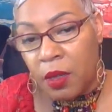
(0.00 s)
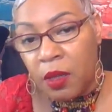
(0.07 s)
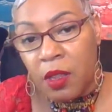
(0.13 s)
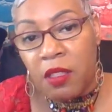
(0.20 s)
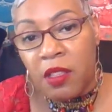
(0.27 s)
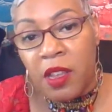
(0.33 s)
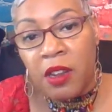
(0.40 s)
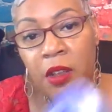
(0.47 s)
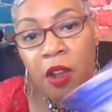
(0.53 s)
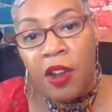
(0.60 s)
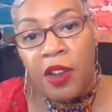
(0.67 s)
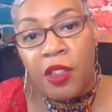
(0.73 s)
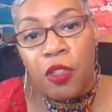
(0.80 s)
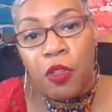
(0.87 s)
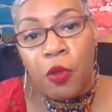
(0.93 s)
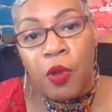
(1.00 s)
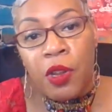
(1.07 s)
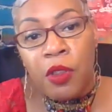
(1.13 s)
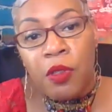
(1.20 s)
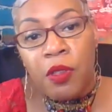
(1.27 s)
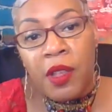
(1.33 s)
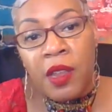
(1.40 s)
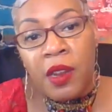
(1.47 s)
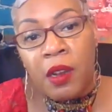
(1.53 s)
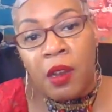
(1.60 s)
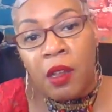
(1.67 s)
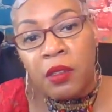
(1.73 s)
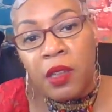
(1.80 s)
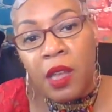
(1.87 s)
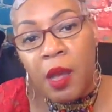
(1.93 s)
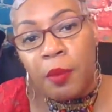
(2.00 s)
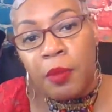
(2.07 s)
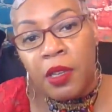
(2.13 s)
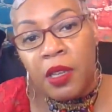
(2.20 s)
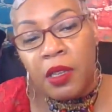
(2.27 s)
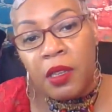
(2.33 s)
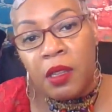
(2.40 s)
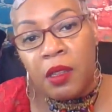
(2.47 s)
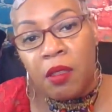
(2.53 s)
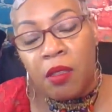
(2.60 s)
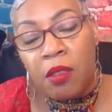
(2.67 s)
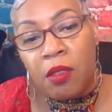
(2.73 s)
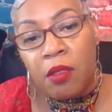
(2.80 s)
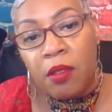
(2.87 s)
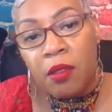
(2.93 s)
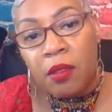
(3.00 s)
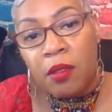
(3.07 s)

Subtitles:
The Sun card is showing you standing on top. Look at this.